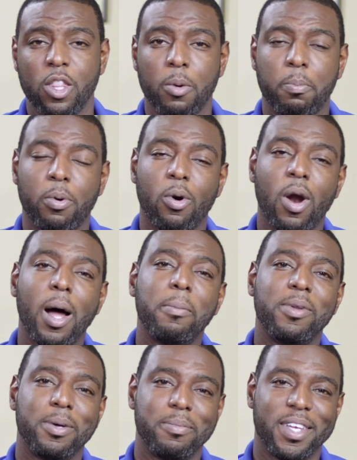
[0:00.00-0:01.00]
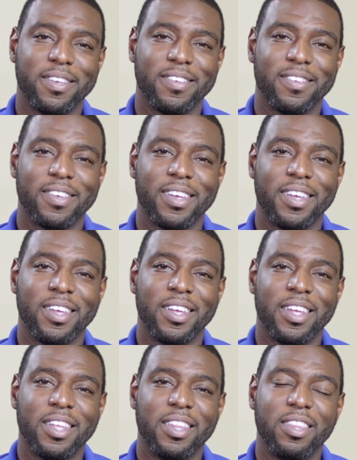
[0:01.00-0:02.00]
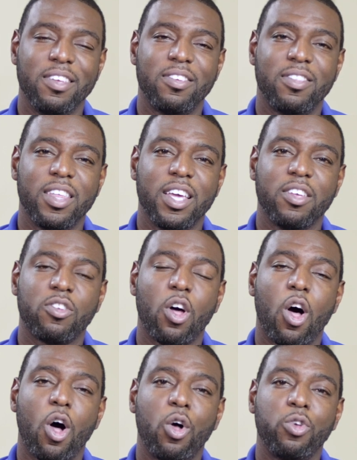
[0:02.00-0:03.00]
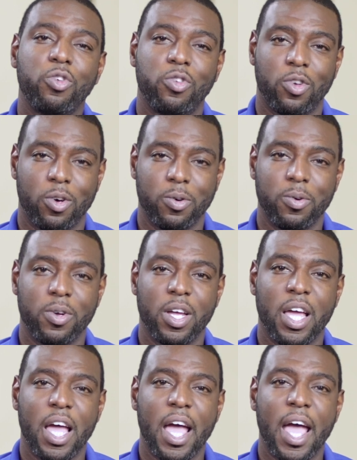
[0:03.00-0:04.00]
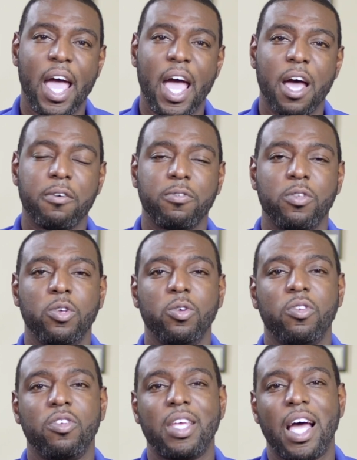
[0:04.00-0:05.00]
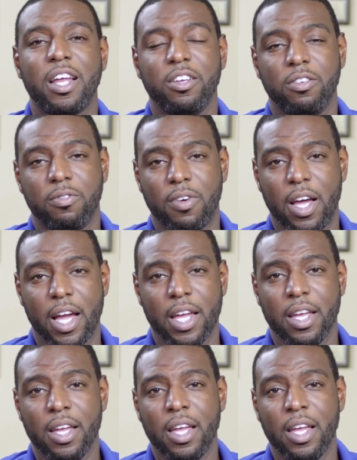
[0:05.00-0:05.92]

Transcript: The problem is these things also have to satisfy